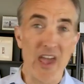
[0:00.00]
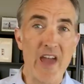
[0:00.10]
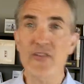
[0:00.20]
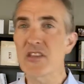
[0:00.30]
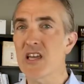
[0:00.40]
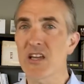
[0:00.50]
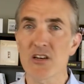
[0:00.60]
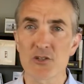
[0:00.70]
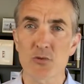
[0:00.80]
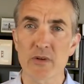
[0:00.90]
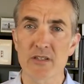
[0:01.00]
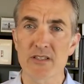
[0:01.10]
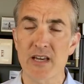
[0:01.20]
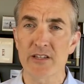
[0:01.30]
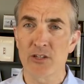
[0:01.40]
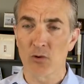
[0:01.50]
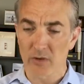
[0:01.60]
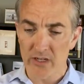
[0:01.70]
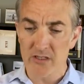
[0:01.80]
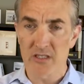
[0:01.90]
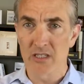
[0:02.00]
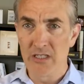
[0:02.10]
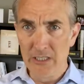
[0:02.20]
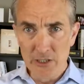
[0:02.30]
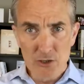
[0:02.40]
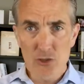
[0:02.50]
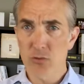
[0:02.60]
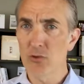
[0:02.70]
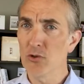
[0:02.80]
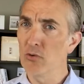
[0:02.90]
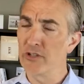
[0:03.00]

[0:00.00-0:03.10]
everything else rings true